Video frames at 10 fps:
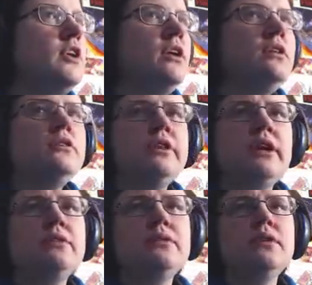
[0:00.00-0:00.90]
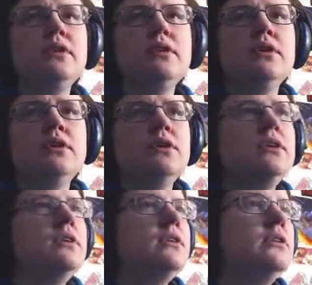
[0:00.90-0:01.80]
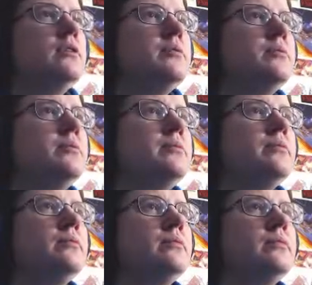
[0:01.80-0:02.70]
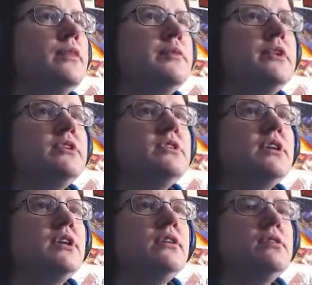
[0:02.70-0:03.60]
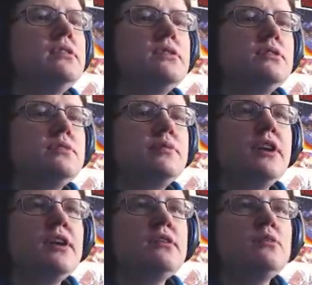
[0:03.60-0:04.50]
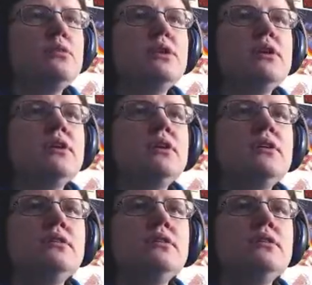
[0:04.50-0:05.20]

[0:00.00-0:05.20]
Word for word: Alright. Um, I'm going to take this pathway.